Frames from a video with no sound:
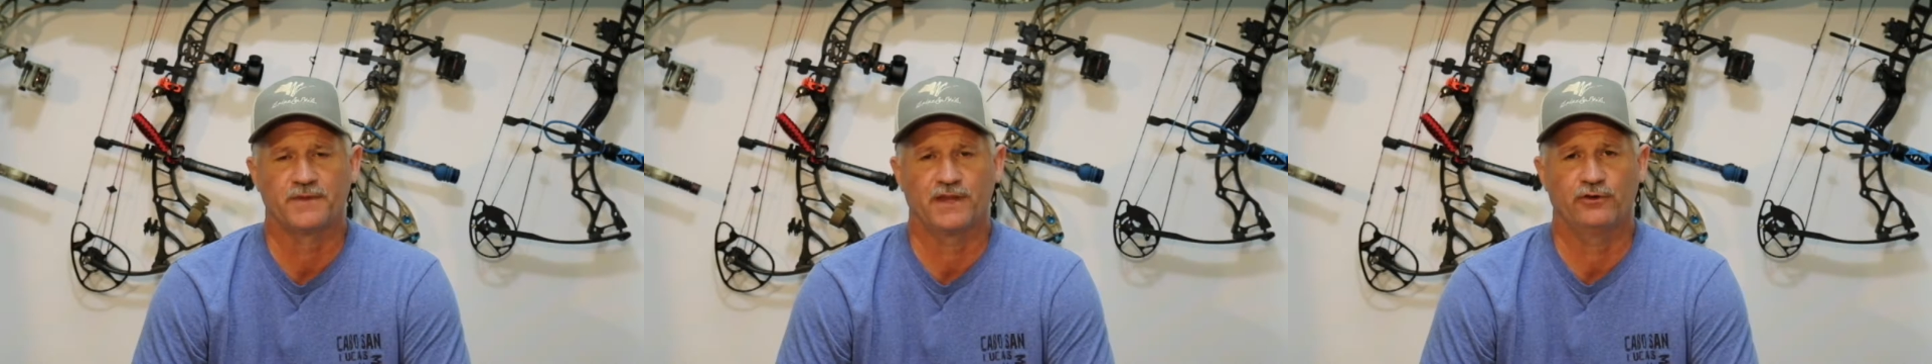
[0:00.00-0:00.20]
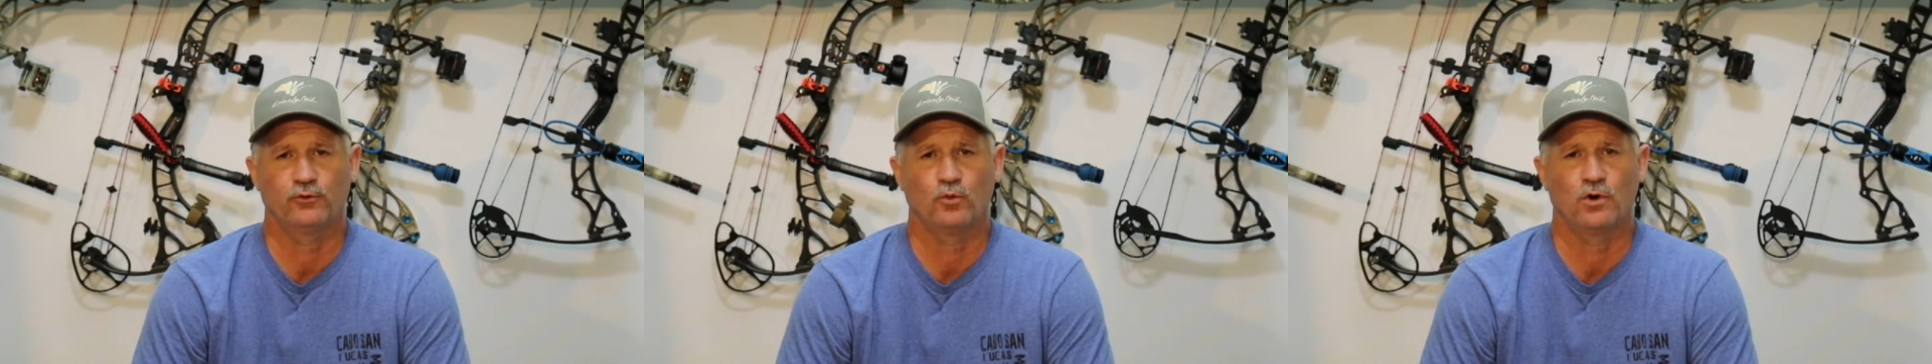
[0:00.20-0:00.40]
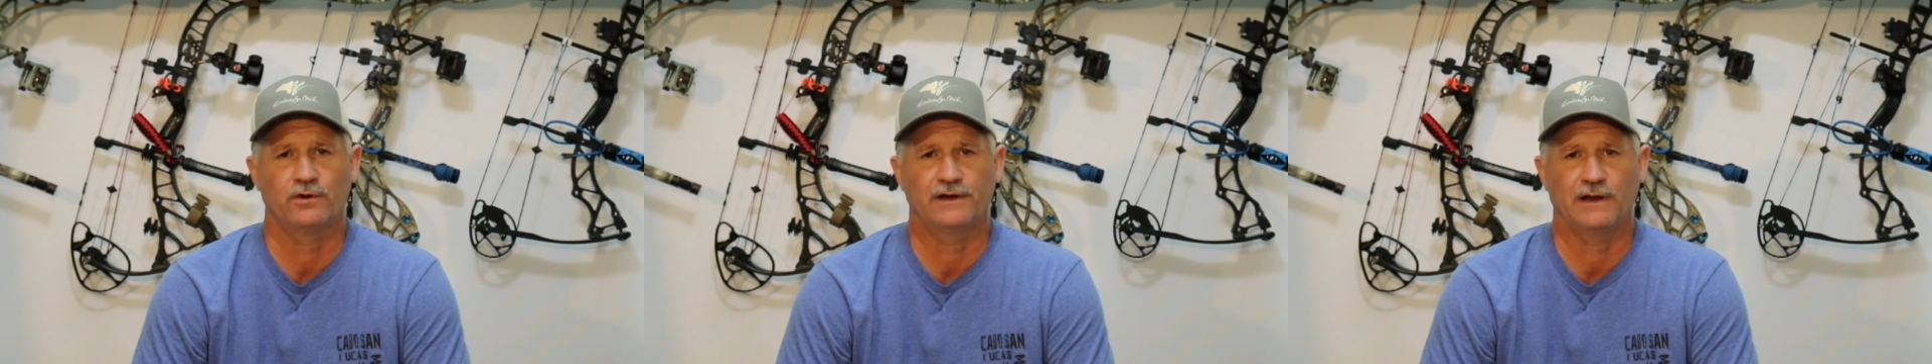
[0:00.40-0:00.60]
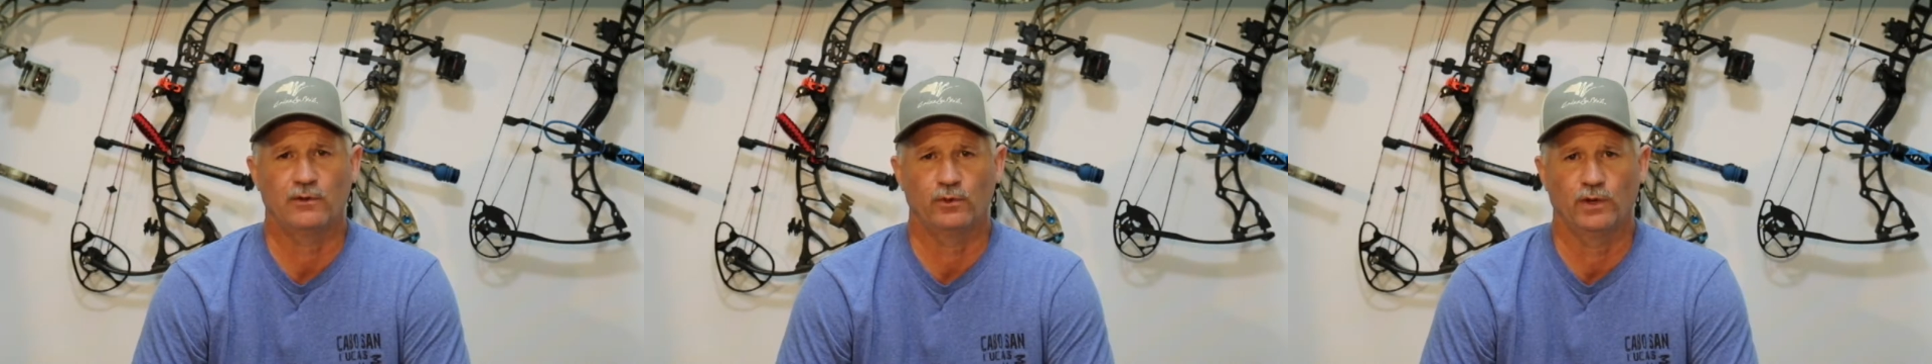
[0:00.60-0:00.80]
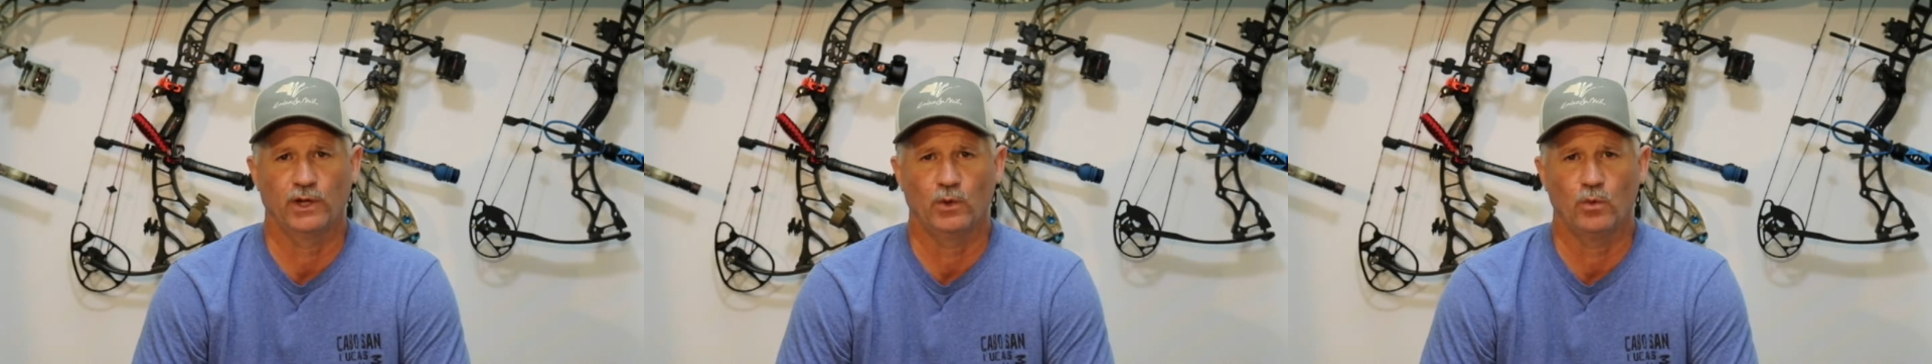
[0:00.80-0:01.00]
It's worked
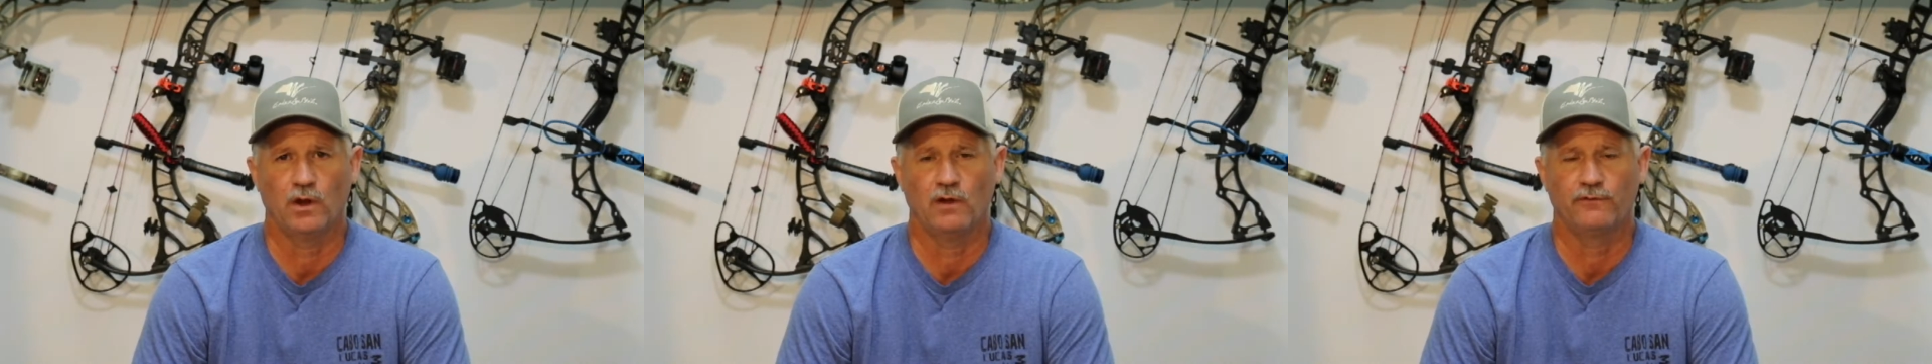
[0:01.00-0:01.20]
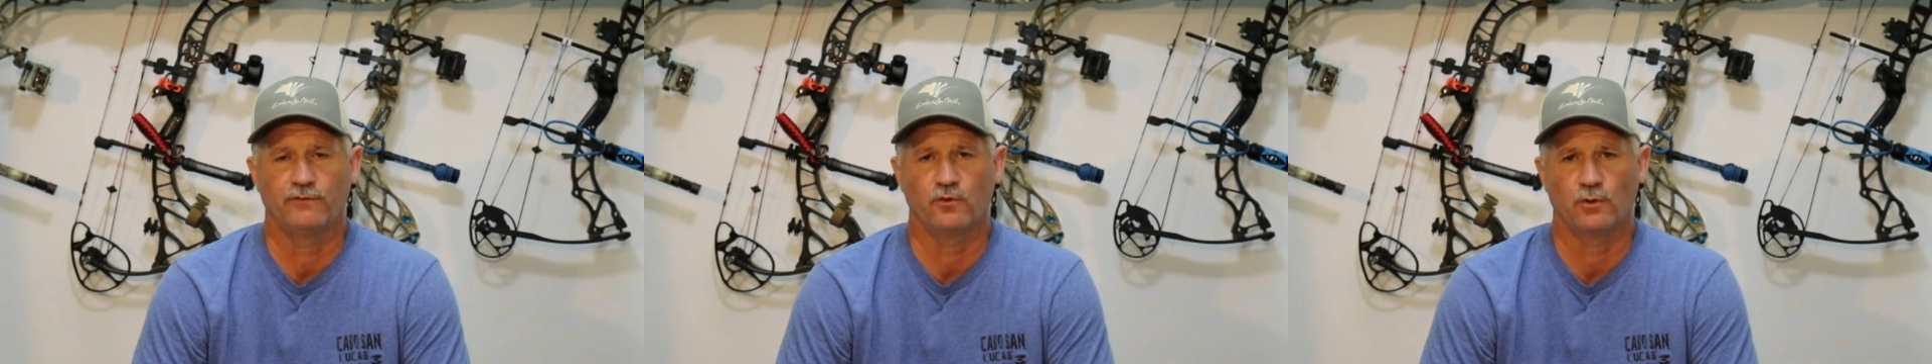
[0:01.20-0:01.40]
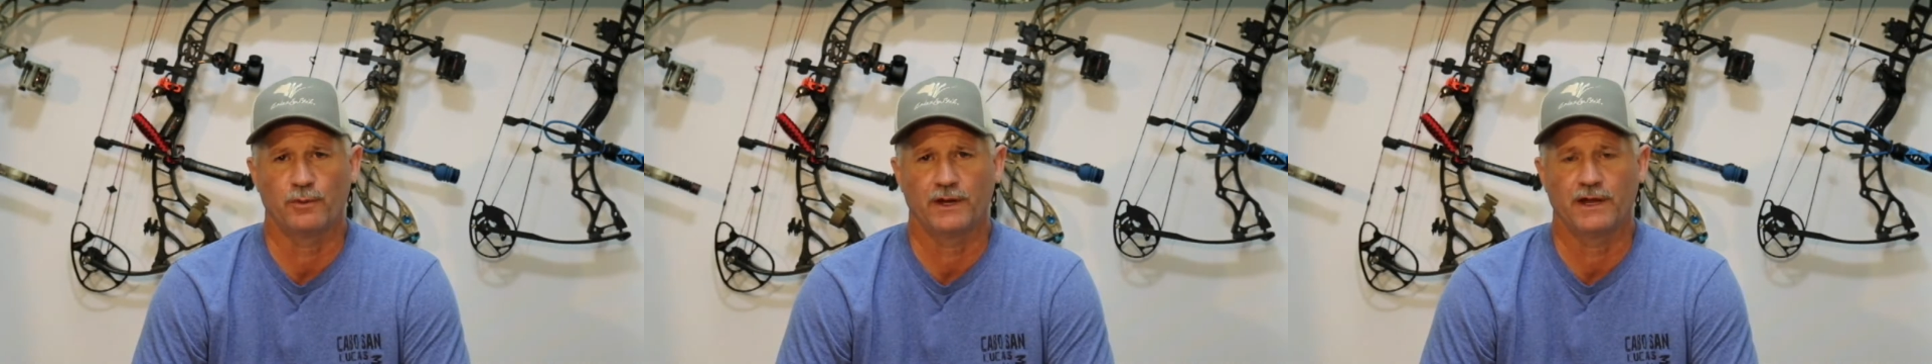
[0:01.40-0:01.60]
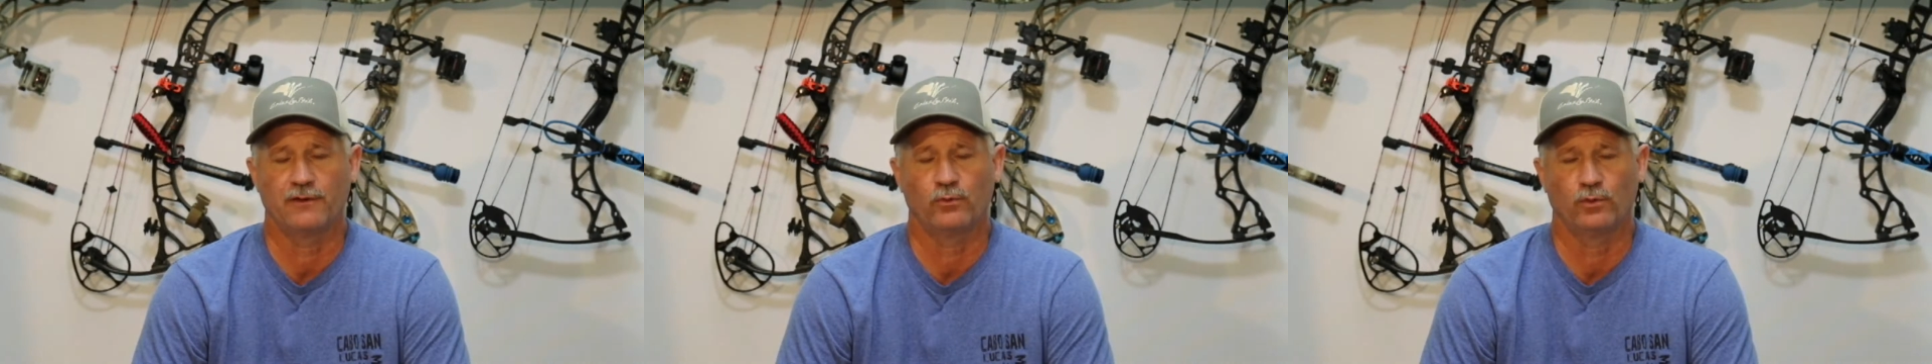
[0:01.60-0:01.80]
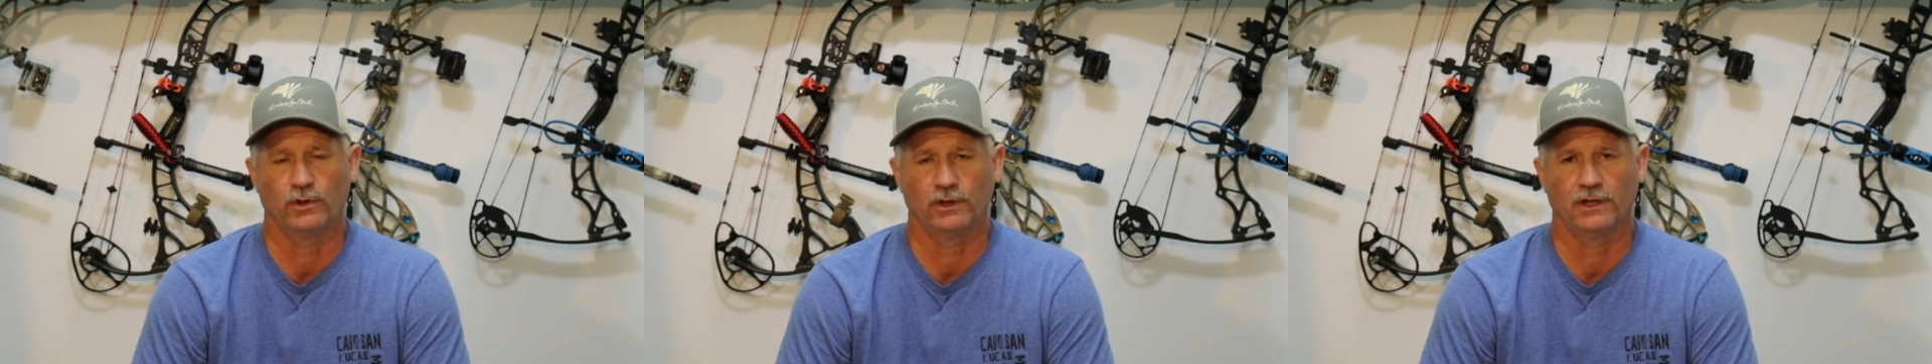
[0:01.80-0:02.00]
out really well for me. I
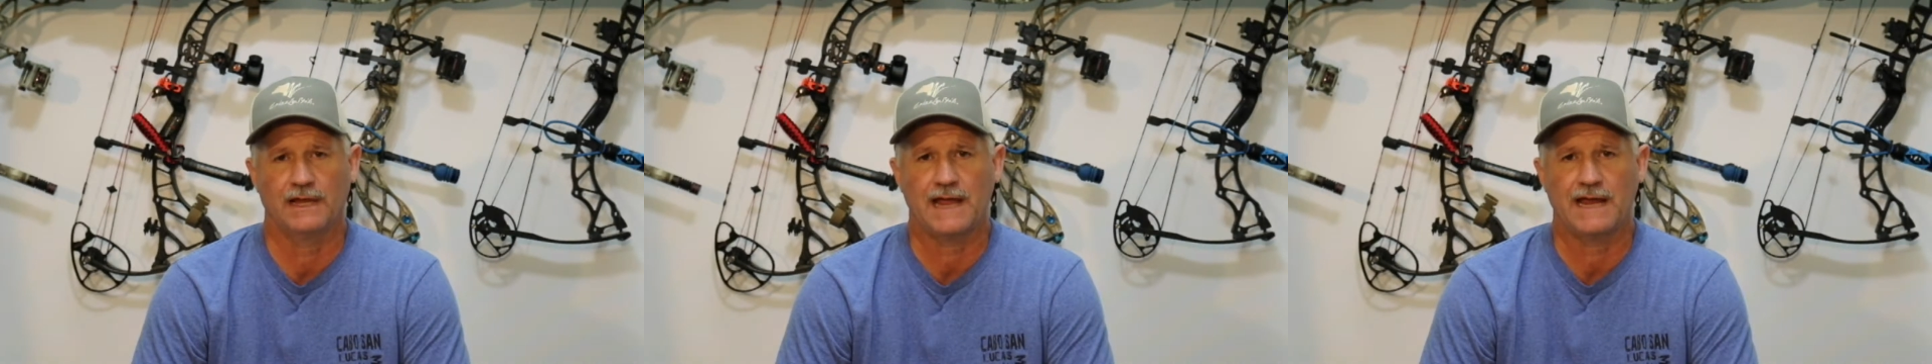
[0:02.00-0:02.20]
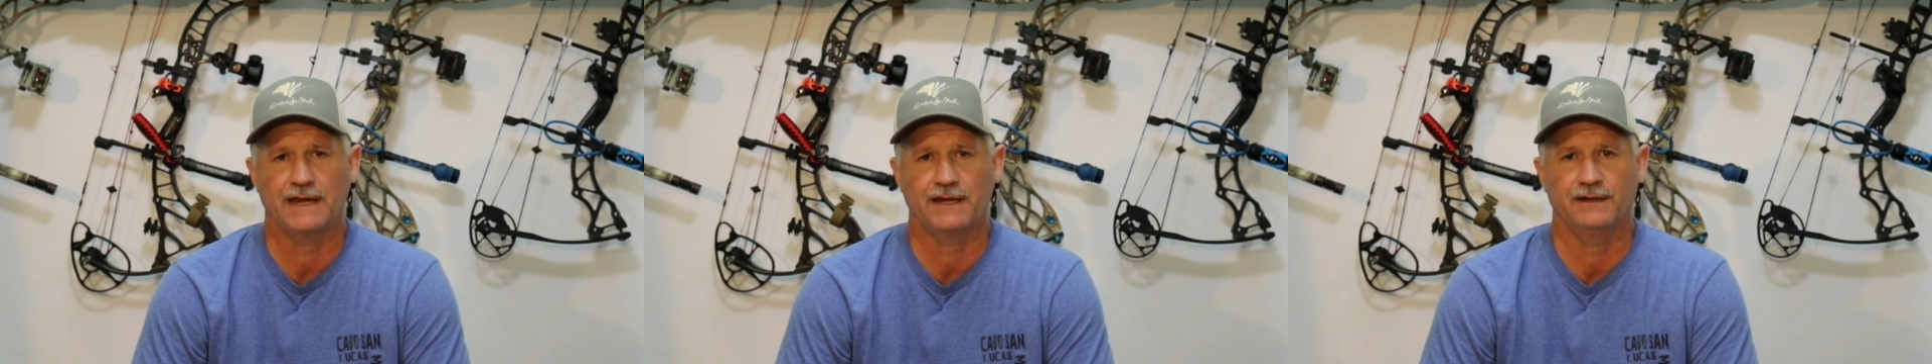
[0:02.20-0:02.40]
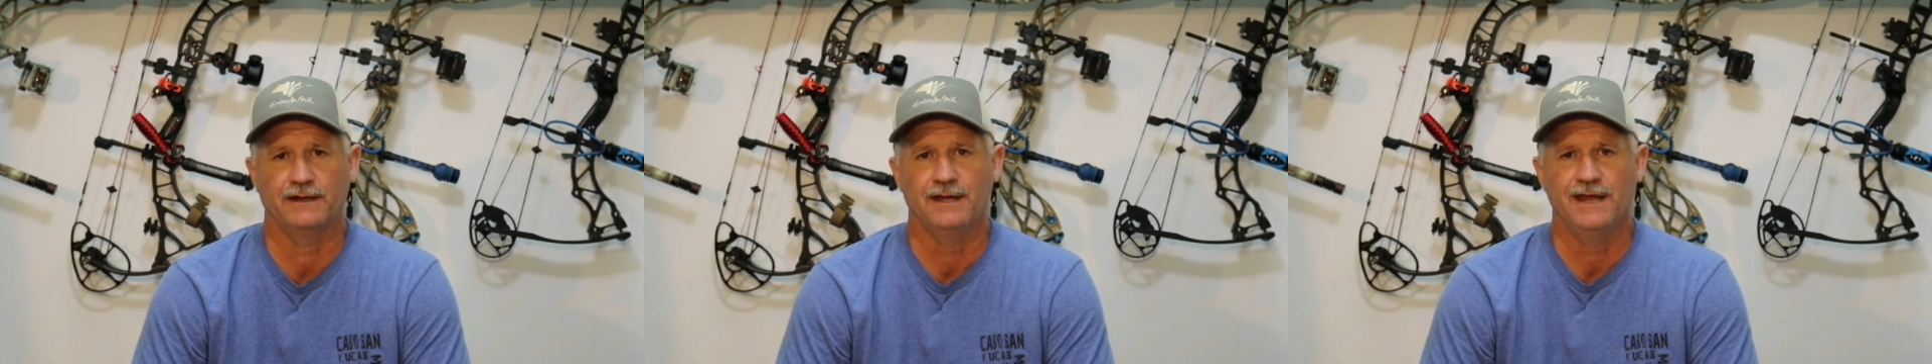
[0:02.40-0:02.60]
really like it.